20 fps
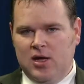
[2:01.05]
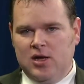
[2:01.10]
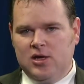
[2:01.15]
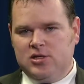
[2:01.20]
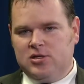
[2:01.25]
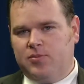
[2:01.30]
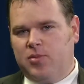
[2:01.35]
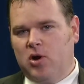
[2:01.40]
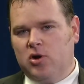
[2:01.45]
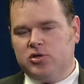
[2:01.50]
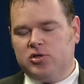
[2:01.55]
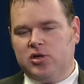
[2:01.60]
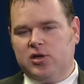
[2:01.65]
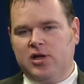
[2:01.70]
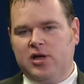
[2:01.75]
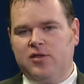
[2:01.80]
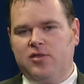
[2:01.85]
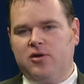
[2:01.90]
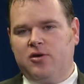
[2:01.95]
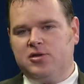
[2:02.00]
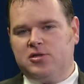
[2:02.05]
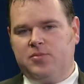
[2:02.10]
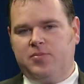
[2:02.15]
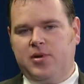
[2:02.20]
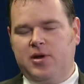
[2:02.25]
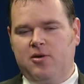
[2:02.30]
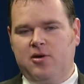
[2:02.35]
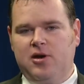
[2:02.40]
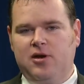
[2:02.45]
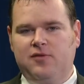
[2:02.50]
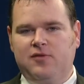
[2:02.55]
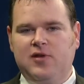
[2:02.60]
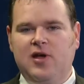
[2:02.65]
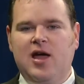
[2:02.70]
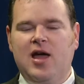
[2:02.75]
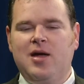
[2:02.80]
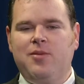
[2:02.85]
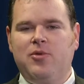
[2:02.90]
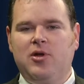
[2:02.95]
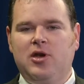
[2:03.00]
Supposedly, there's a period of
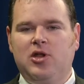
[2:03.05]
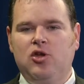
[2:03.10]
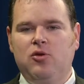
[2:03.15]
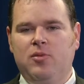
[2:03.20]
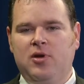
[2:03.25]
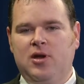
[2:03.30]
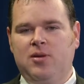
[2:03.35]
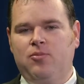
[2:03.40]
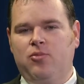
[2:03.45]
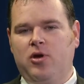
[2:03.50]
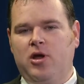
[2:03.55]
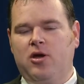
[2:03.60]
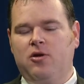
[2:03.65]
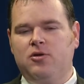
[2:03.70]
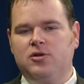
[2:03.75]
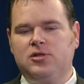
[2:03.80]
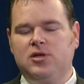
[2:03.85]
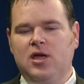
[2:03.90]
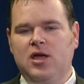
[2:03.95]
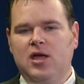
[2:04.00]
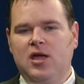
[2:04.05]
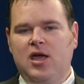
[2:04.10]
time when human embryos